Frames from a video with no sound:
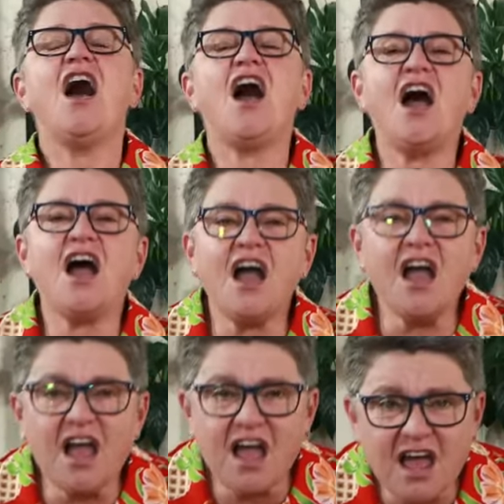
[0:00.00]

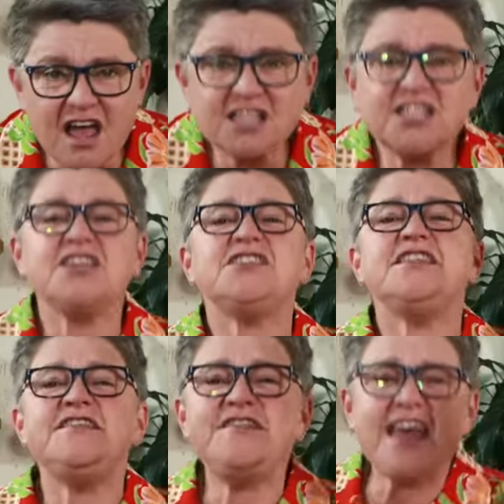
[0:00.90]
Ah, so
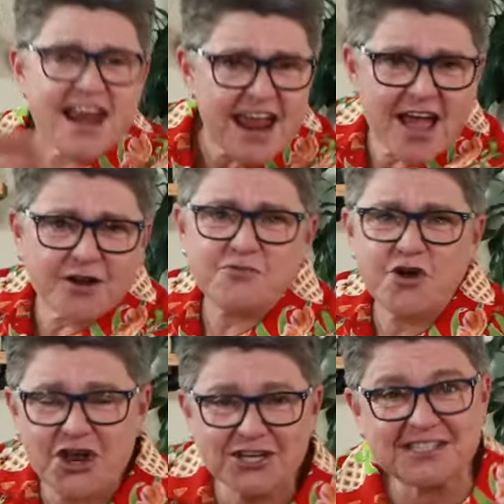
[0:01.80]
that how it
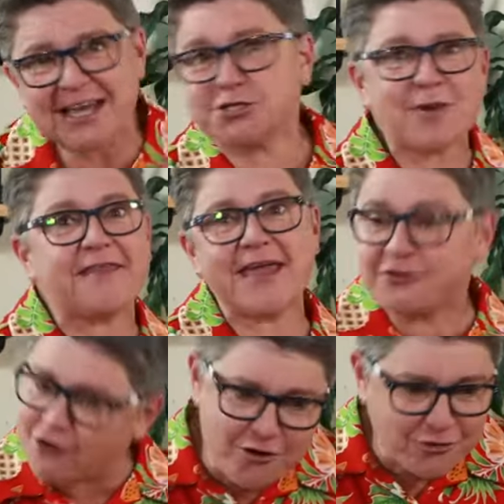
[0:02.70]
works. That's why they
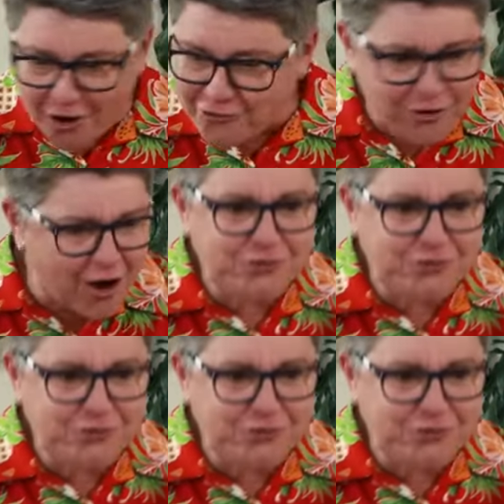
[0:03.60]
grow